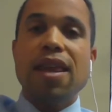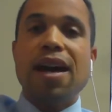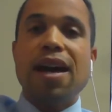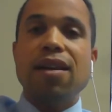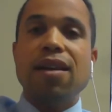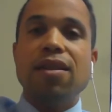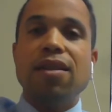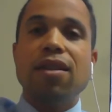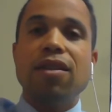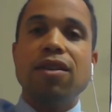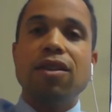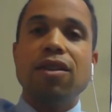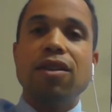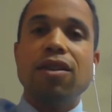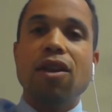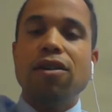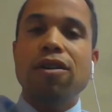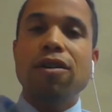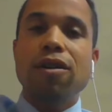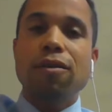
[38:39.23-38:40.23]
that the
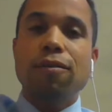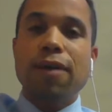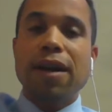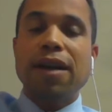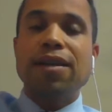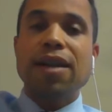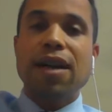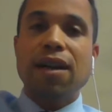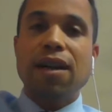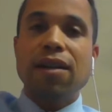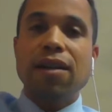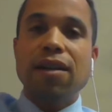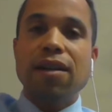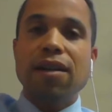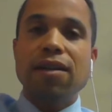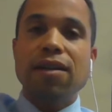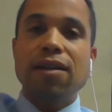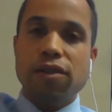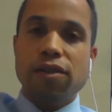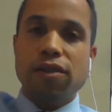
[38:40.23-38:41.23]
longer
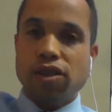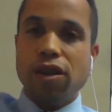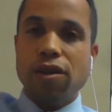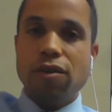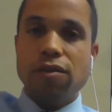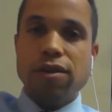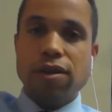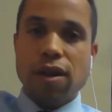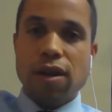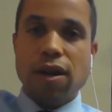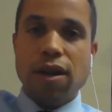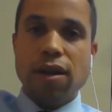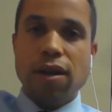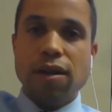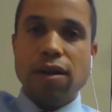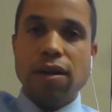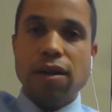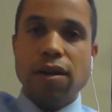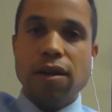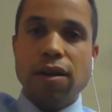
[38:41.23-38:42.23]
erectile dysfunction goes
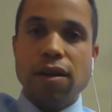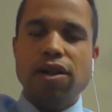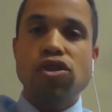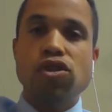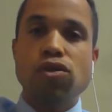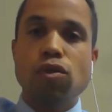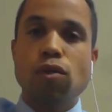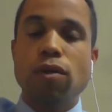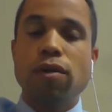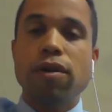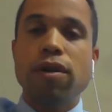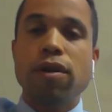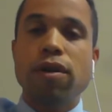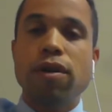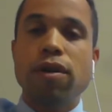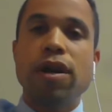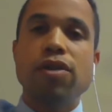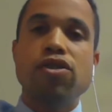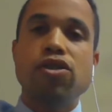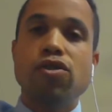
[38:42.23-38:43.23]
on, the
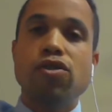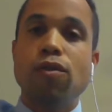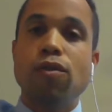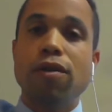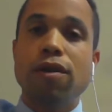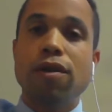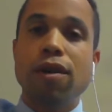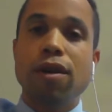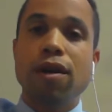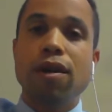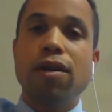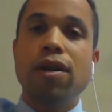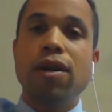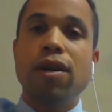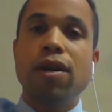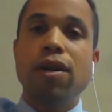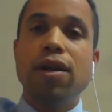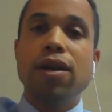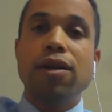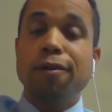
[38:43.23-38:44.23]
shorter and
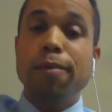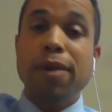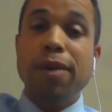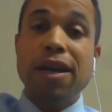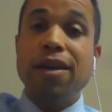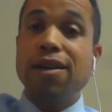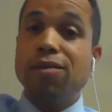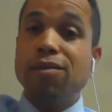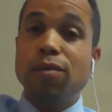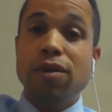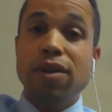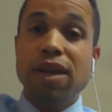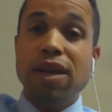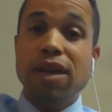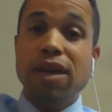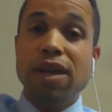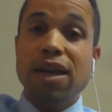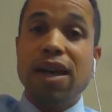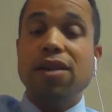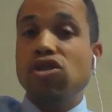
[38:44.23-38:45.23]
shorter your penis
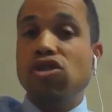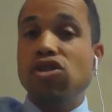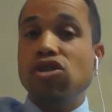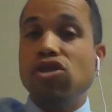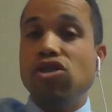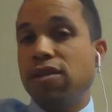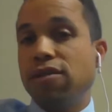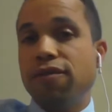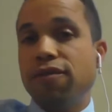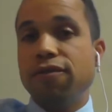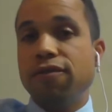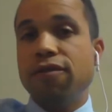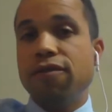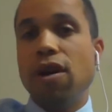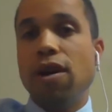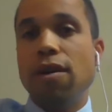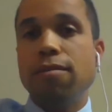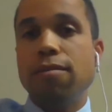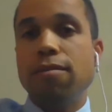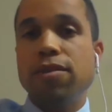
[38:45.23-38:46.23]
will get just
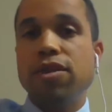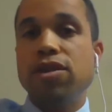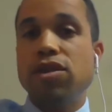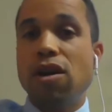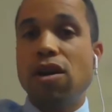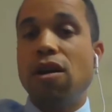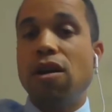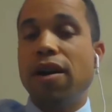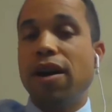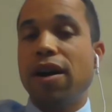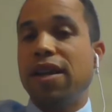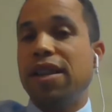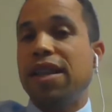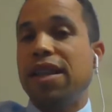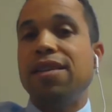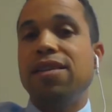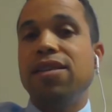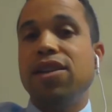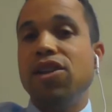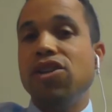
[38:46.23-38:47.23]
from
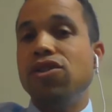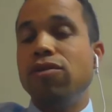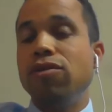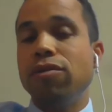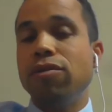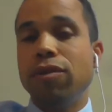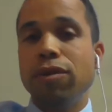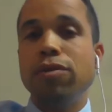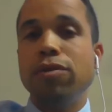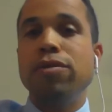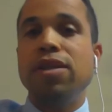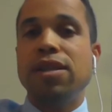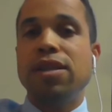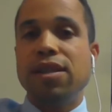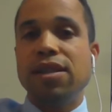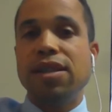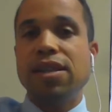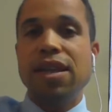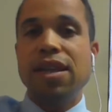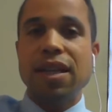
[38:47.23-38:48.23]
scarring, and that tissue
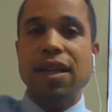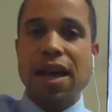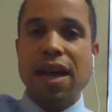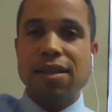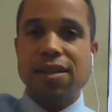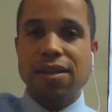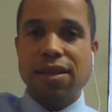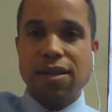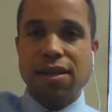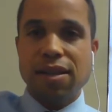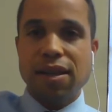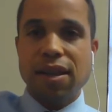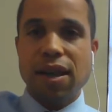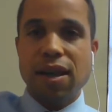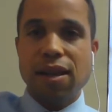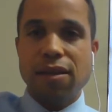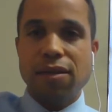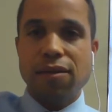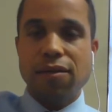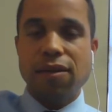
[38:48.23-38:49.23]
loses its
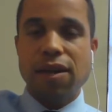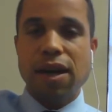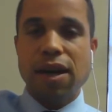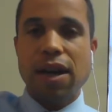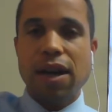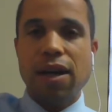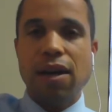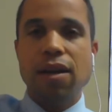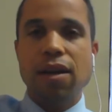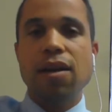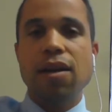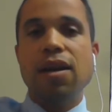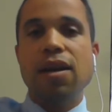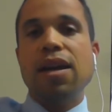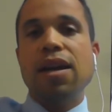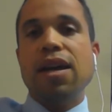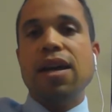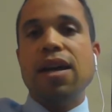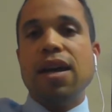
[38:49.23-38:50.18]
elasticity, okay?